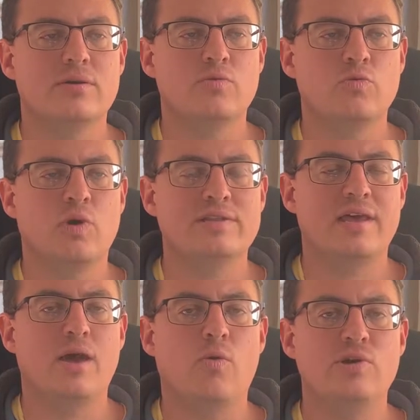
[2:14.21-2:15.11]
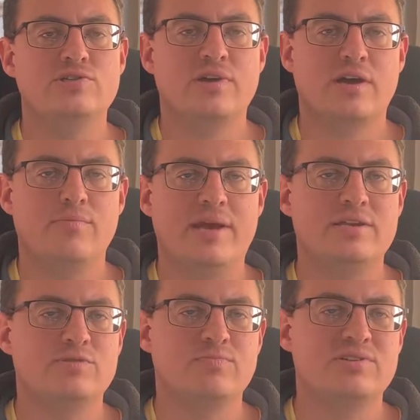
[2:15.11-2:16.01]
what they always recommend
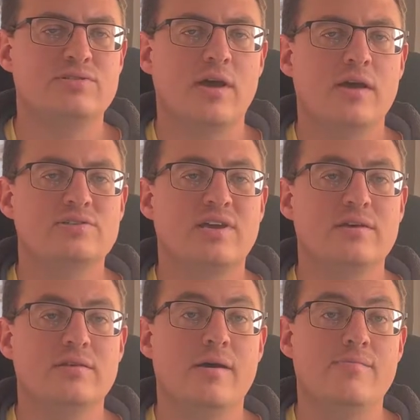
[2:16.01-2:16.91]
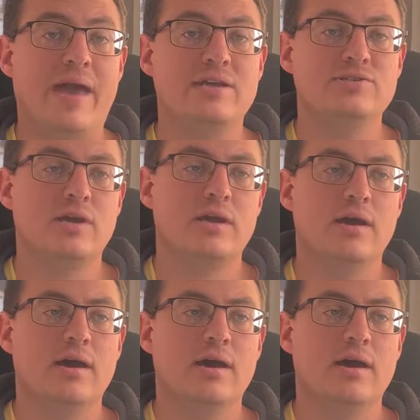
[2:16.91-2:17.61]
is put together an amazing